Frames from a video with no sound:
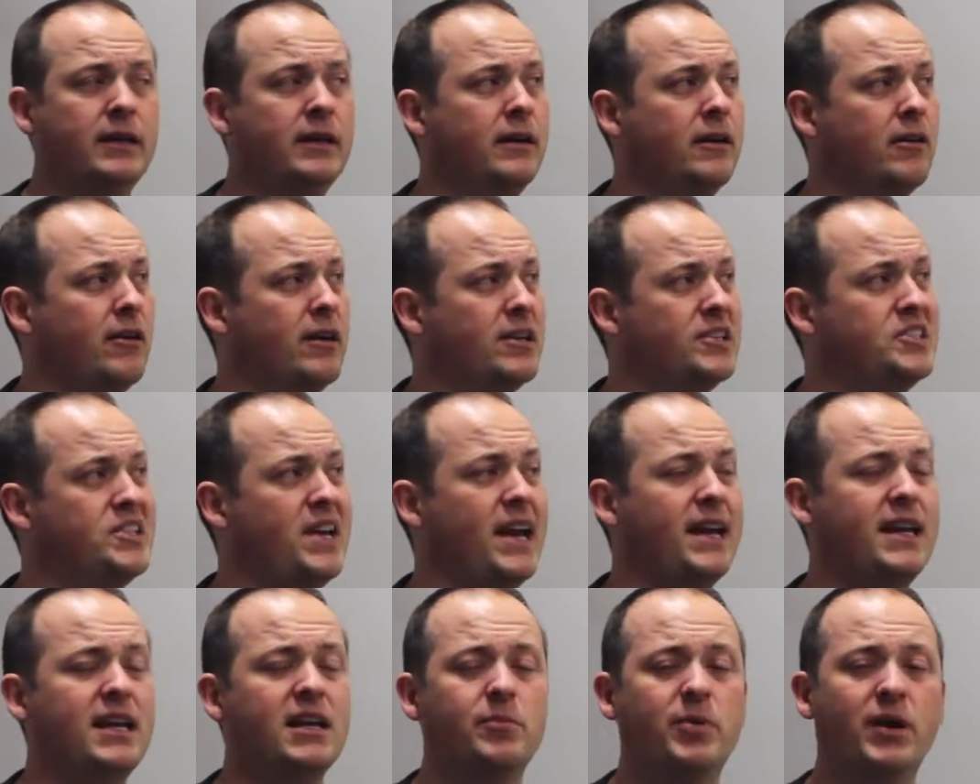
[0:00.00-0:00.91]
Right,
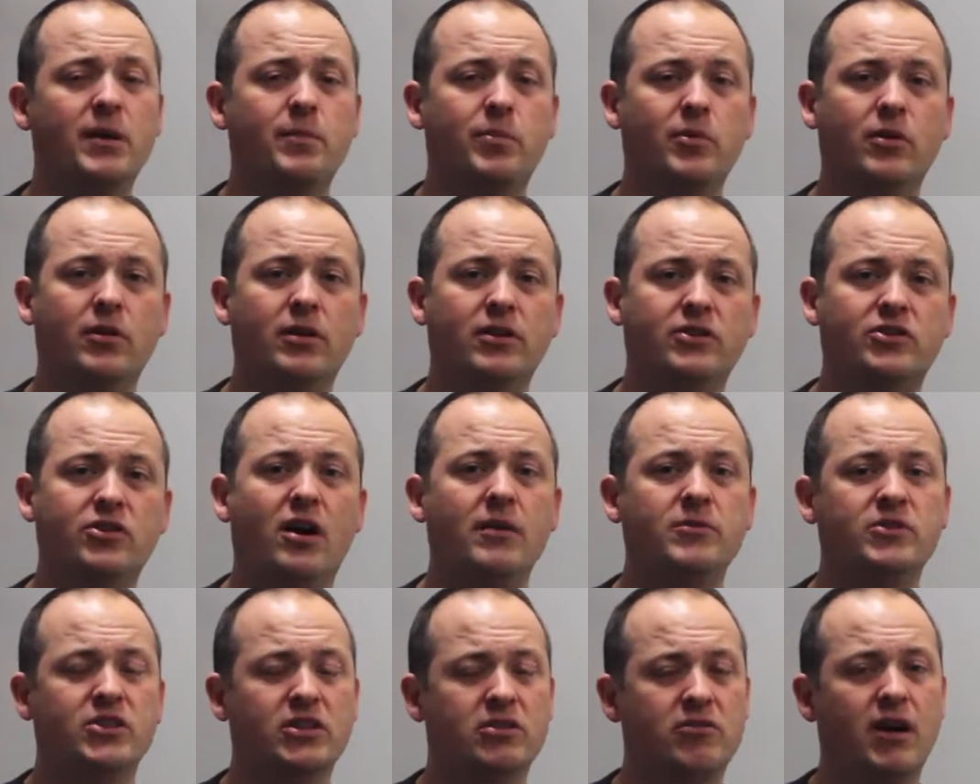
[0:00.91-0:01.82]
sacking people all the time
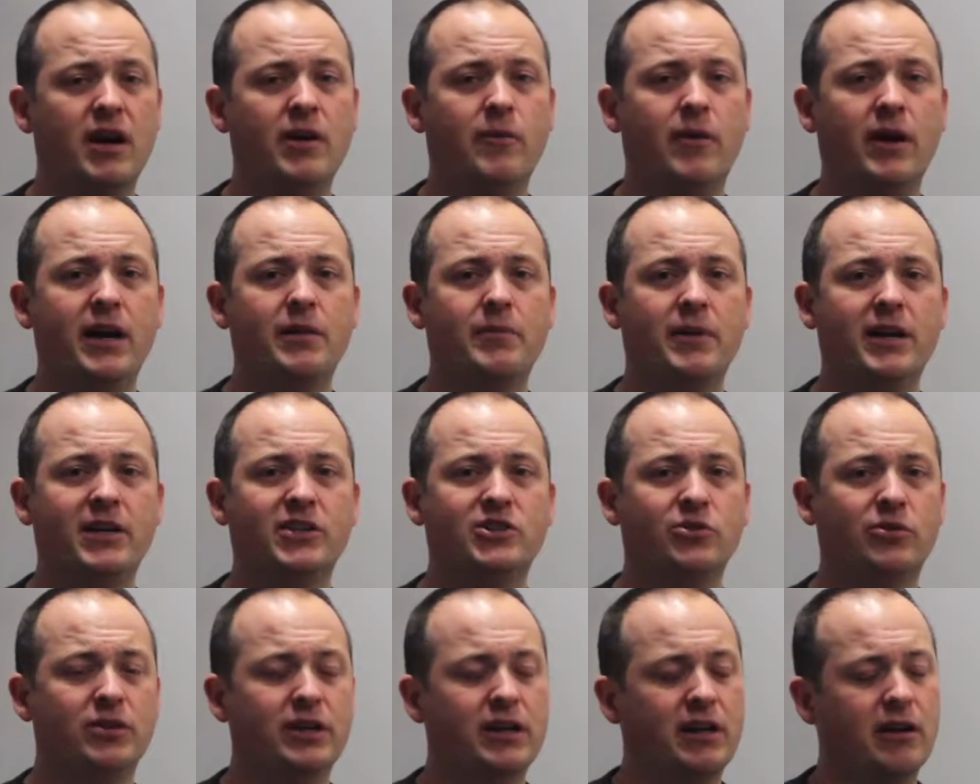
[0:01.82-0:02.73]
is a great way to make
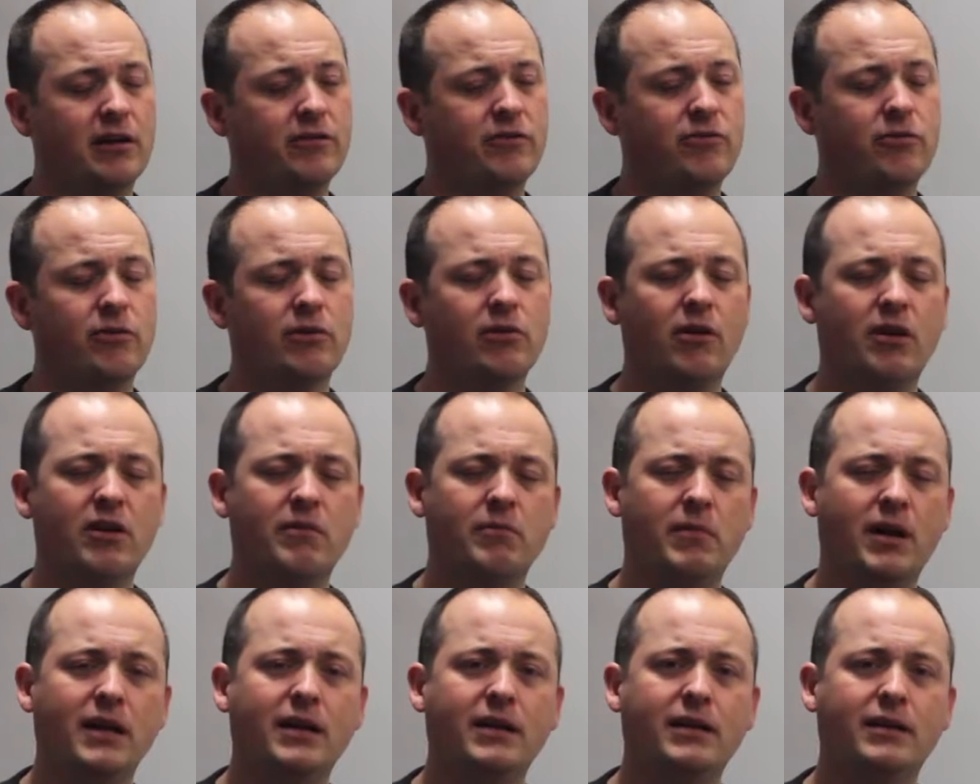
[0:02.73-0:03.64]
sure you're going through a lot of
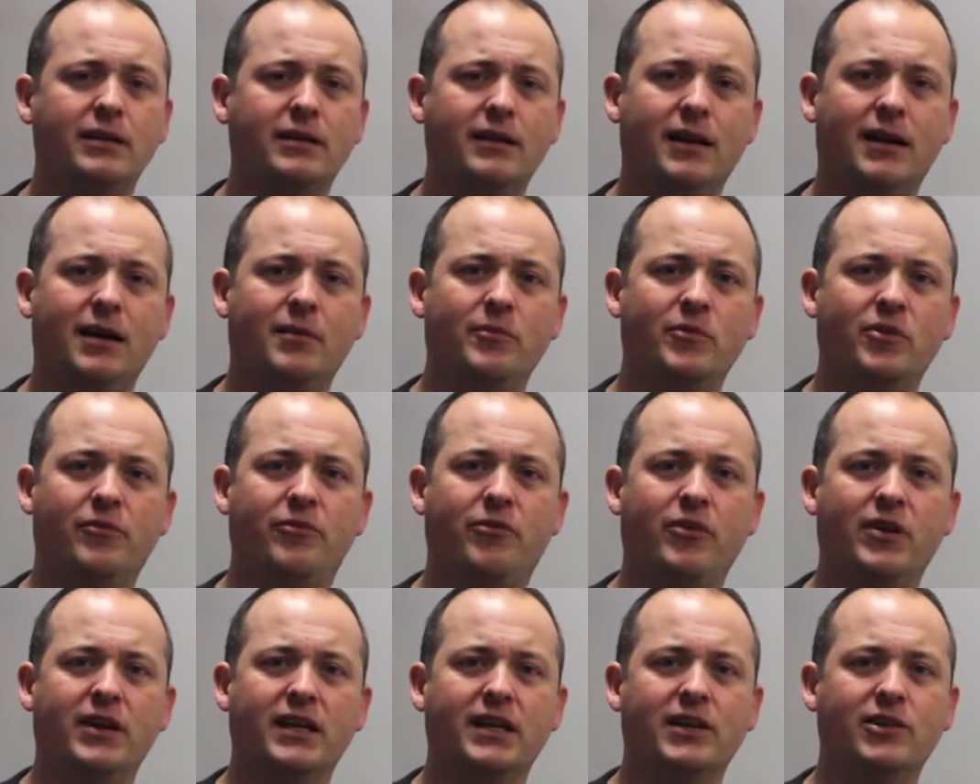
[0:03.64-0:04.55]
money, not
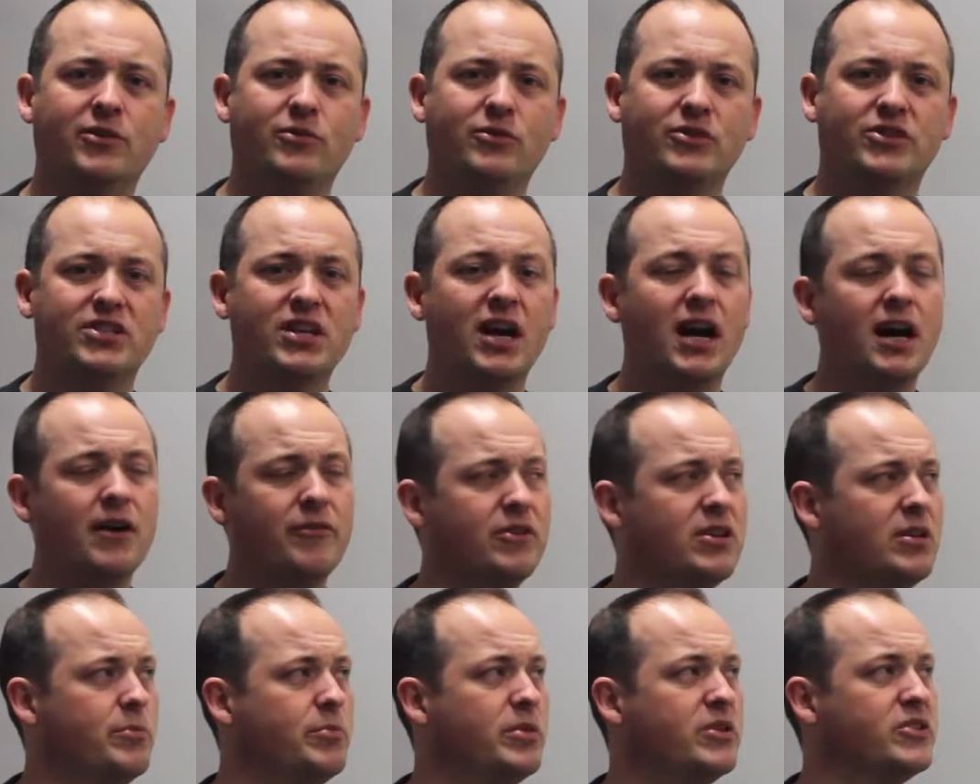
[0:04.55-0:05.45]
finding any good staff, and
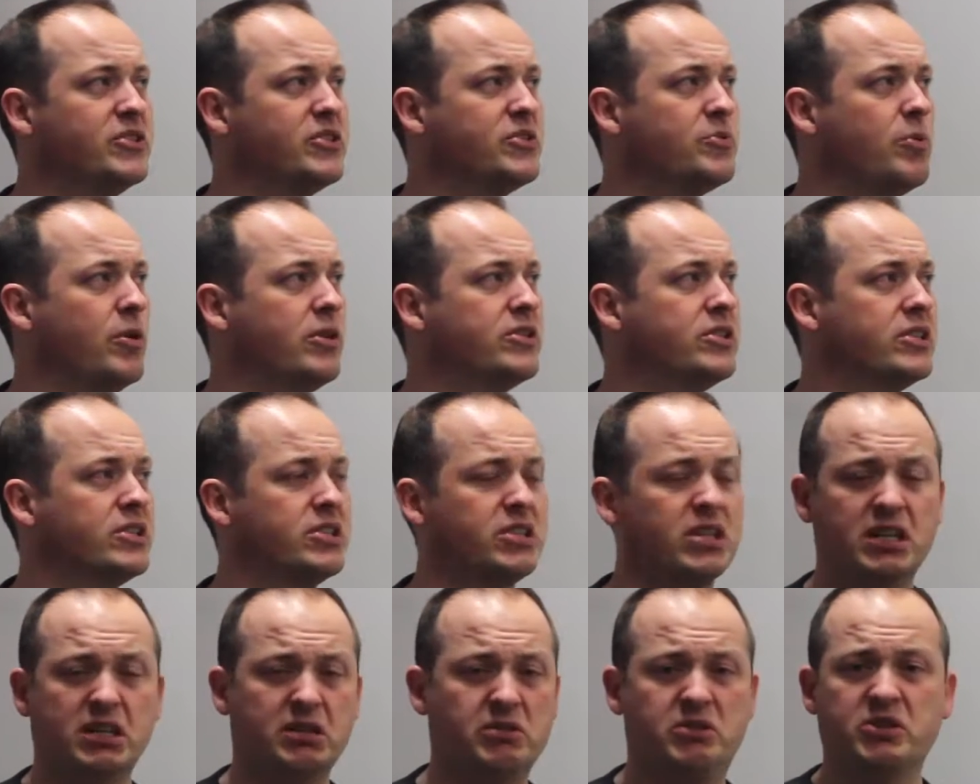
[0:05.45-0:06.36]
your business won't
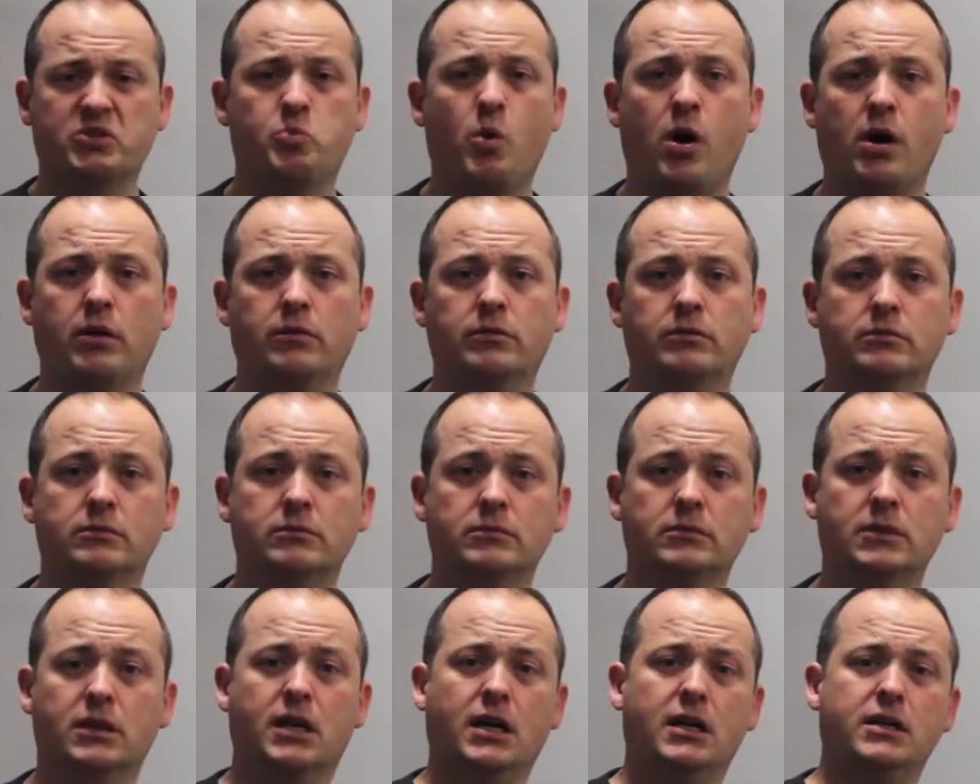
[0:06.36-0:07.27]
succeed. It just won't,
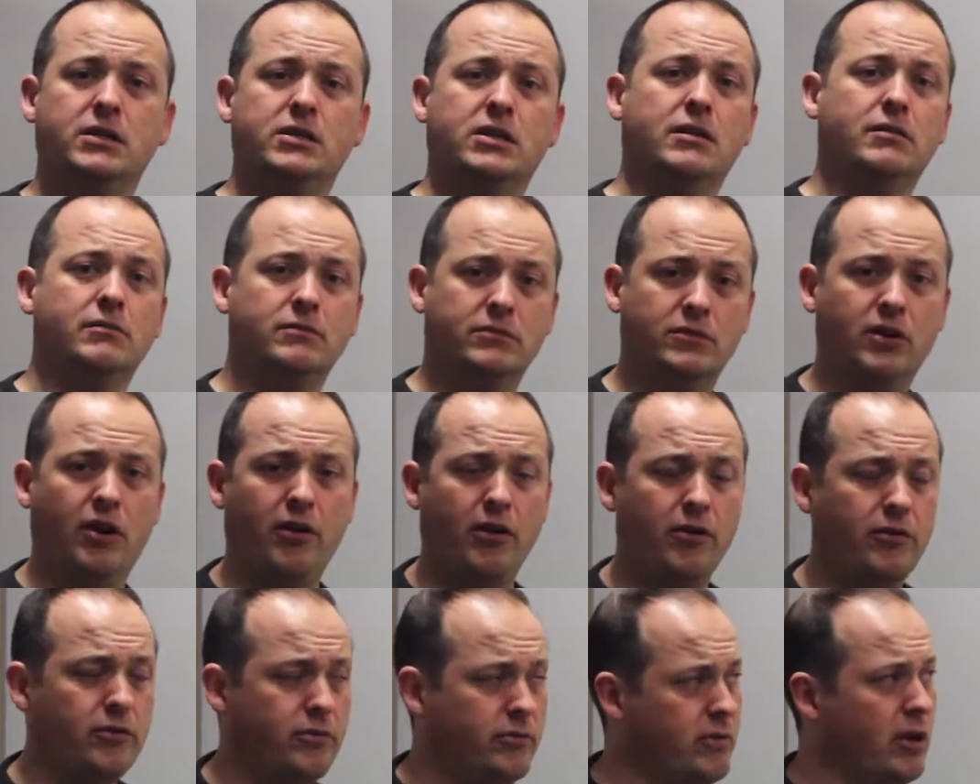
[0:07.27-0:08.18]
okay? So
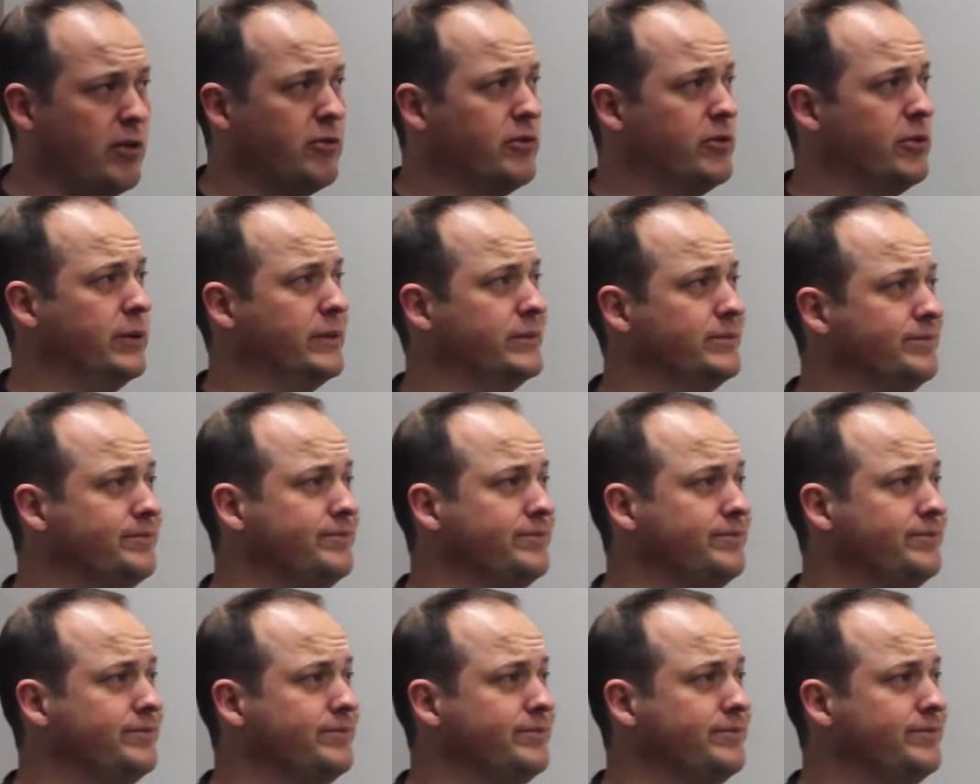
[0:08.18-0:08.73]
don't do it.